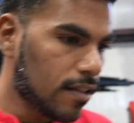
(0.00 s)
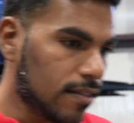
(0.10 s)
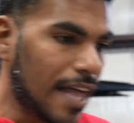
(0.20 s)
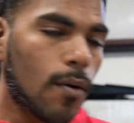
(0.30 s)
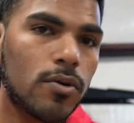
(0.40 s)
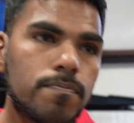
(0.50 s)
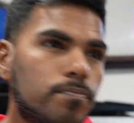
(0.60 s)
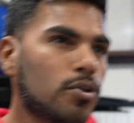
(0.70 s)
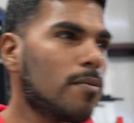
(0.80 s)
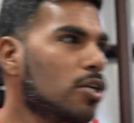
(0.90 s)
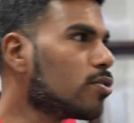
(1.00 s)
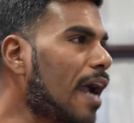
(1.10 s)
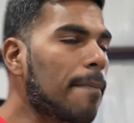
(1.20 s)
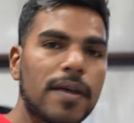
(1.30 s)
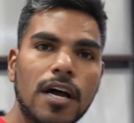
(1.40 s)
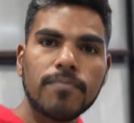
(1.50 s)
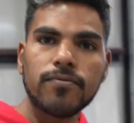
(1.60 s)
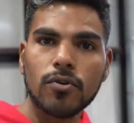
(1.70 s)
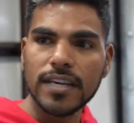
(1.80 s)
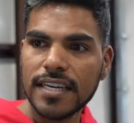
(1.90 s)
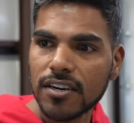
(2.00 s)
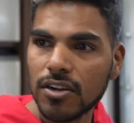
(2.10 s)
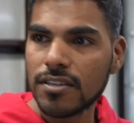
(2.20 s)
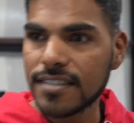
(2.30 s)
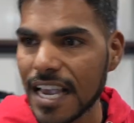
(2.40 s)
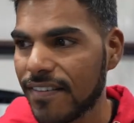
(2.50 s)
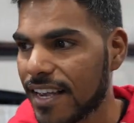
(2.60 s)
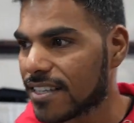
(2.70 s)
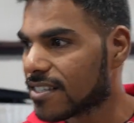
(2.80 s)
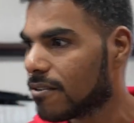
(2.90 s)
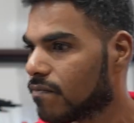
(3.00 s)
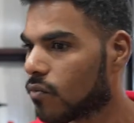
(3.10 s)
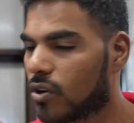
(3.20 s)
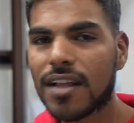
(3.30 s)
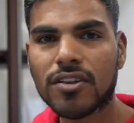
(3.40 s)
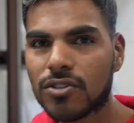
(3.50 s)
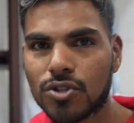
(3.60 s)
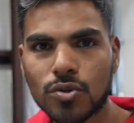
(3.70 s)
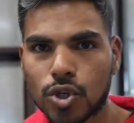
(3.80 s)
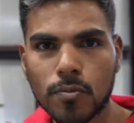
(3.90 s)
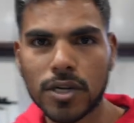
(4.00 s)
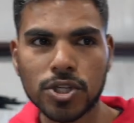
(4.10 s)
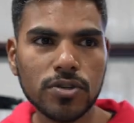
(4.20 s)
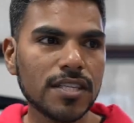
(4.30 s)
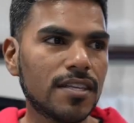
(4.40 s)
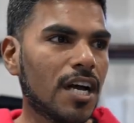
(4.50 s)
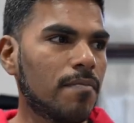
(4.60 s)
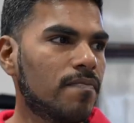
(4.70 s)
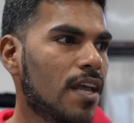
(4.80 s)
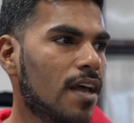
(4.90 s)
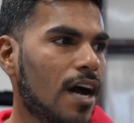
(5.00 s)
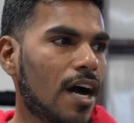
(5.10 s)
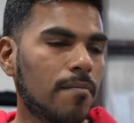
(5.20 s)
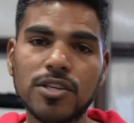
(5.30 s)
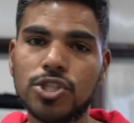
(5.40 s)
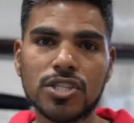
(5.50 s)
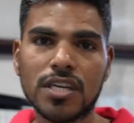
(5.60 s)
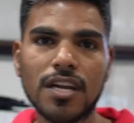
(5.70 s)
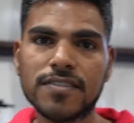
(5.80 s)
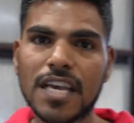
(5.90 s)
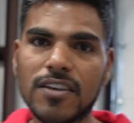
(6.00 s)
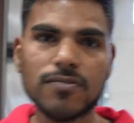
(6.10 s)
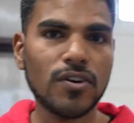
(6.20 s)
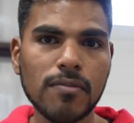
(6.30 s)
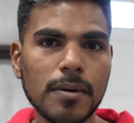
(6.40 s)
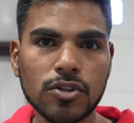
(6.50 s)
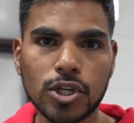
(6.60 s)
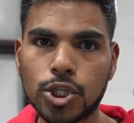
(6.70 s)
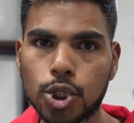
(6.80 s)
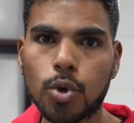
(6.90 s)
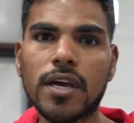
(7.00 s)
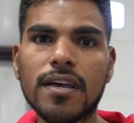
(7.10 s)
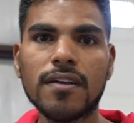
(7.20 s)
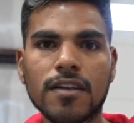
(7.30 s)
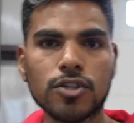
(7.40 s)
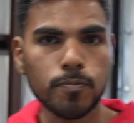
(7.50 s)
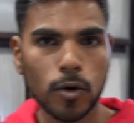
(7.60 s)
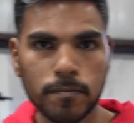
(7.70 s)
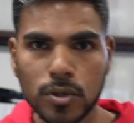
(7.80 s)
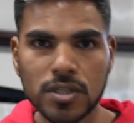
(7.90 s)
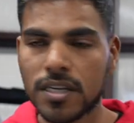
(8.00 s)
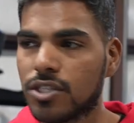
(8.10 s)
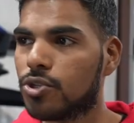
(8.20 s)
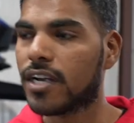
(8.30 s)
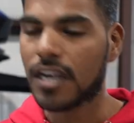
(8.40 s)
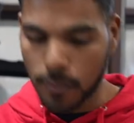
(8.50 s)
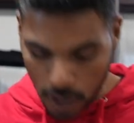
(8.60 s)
that would pretty much wrap it up for here on savings. We're not trying to do too much this time. It's just enough savings for everybody to enjoy, support BoostDistrict, and we